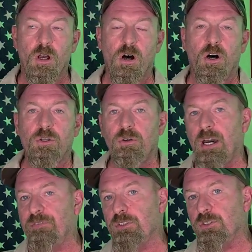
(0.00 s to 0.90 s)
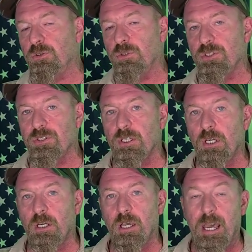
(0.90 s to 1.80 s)
All you have to do is
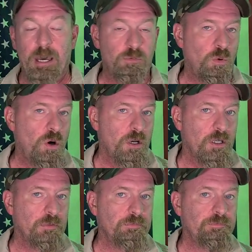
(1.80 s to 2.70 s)
add water,